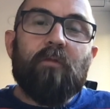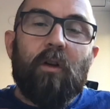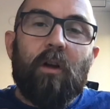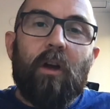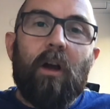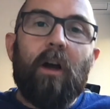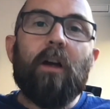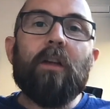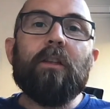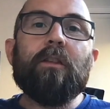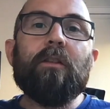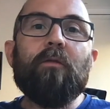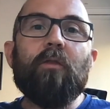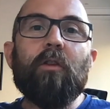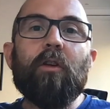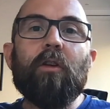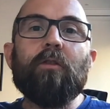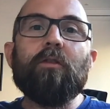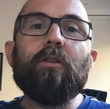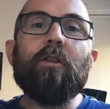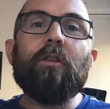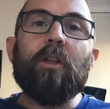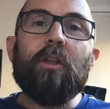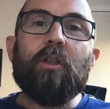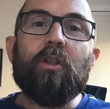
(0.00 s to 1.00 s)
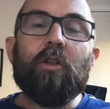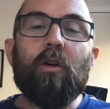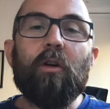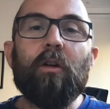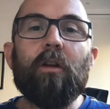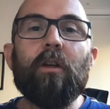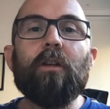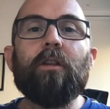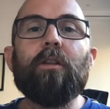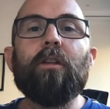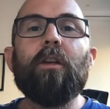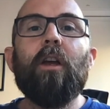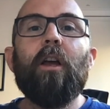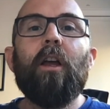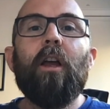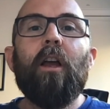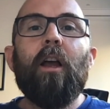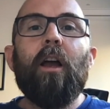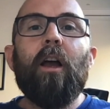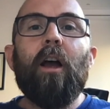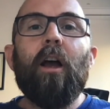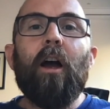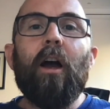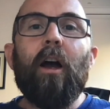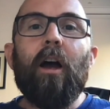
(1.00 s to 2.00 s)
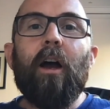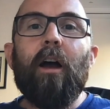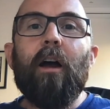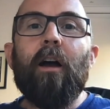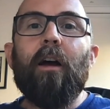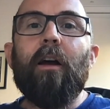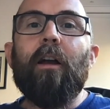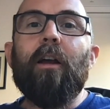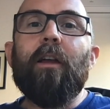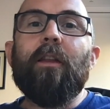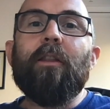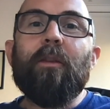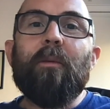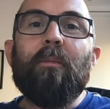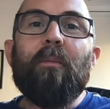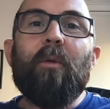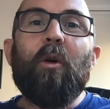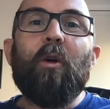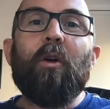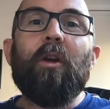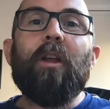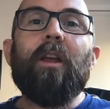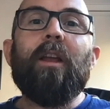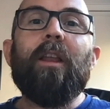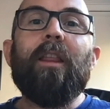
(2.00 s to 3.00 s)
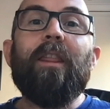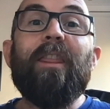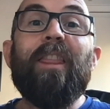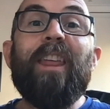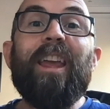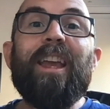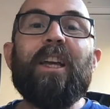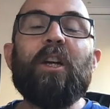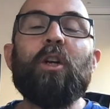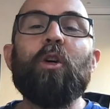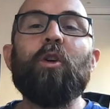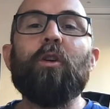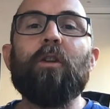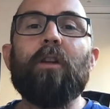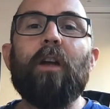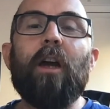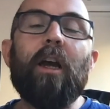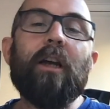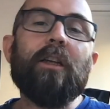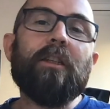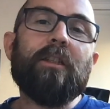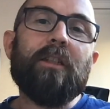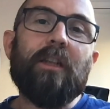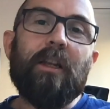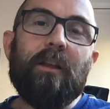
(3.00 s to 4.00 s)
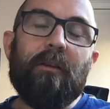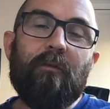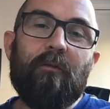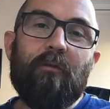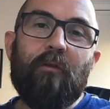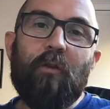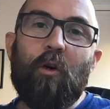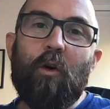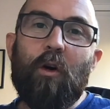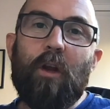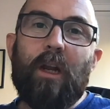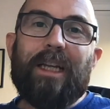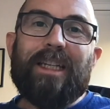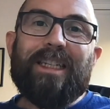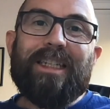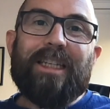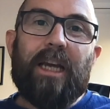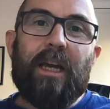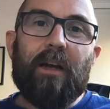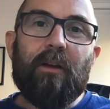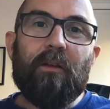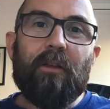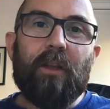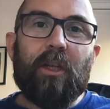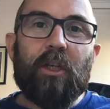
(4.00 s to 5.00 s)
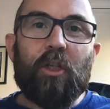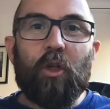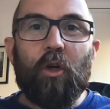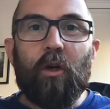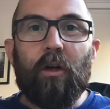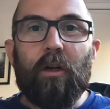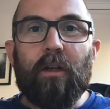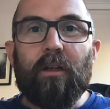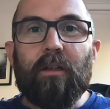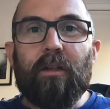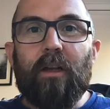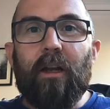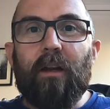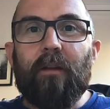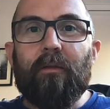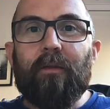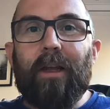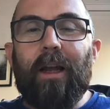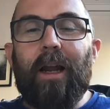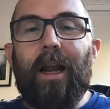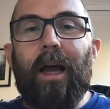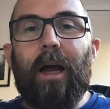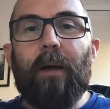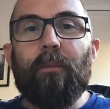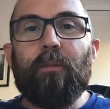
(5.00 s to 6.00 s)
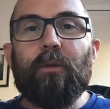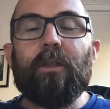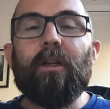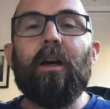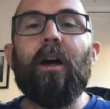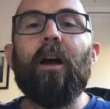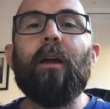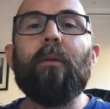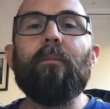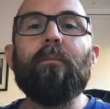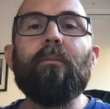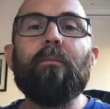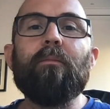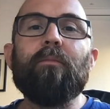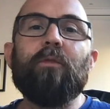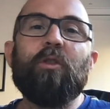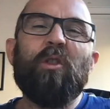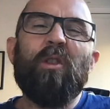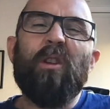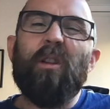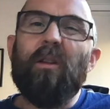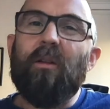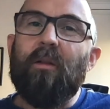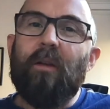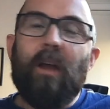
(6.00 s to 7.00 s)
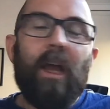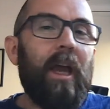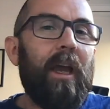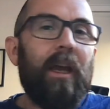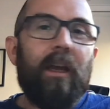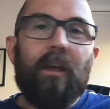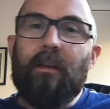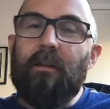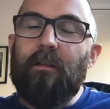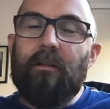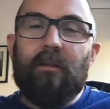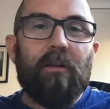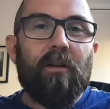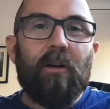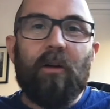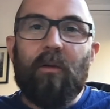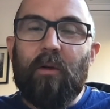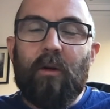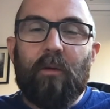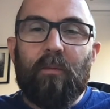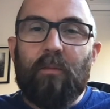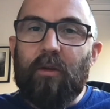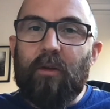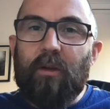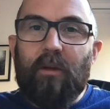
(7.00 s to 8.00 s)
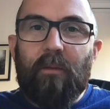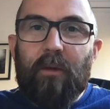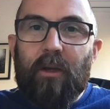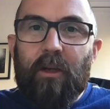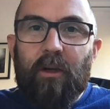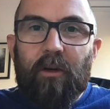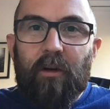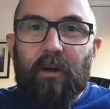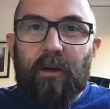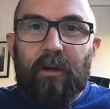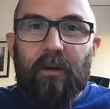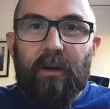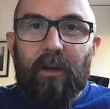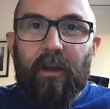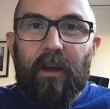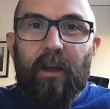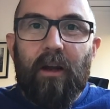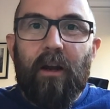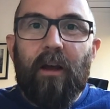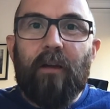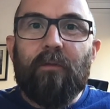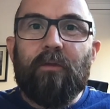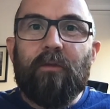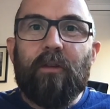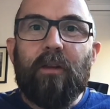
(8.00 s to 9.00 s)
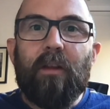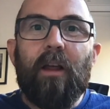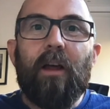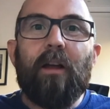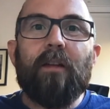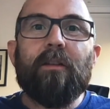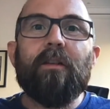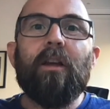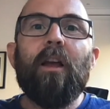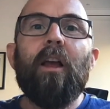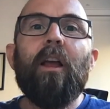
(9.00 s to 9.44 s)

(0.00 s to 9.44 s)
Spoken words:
guys, if you're going to the toilet in the morning, they could actually fall down the toilet. And if that happened, I'm sure A, you don't want to put them in your ear again after that,